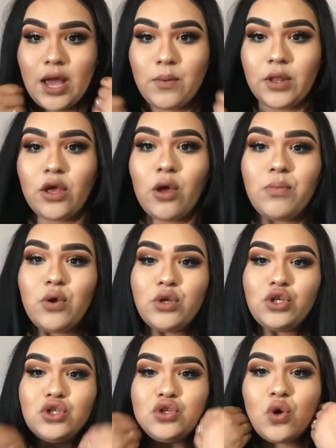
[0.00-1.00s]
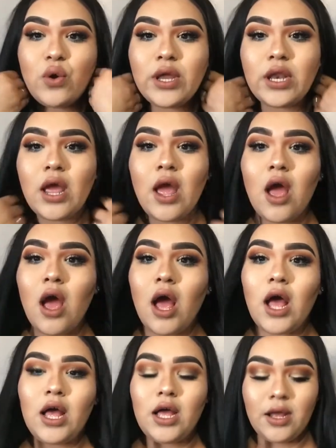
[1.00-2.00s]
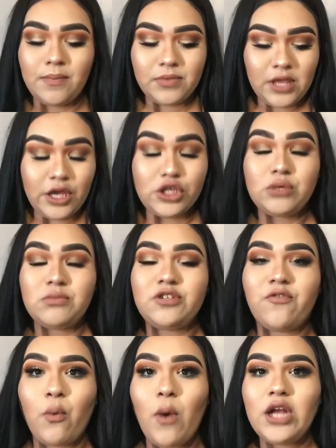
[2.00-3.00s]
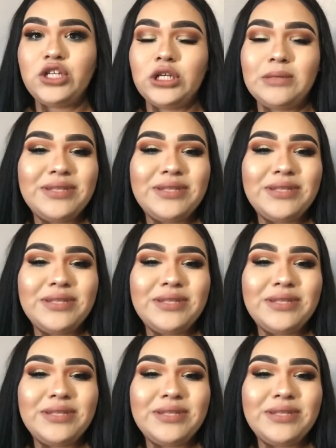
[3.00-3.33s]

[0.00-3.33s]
I really hope you enjoyed. Thank you so much for watching.